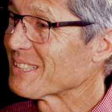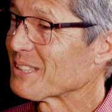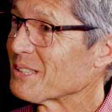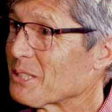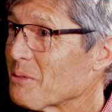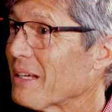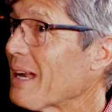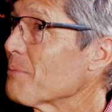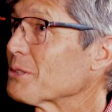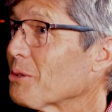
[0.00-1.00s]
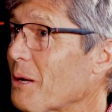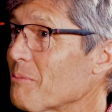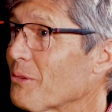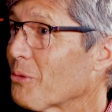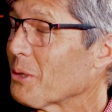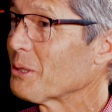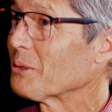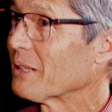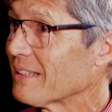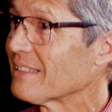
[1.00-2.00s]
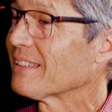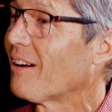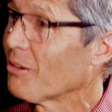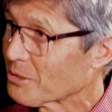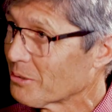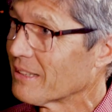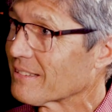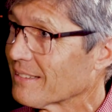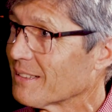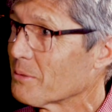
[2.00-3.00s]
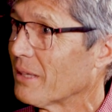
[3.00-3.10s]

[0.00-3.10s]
which should be an episode right before you, is also insulin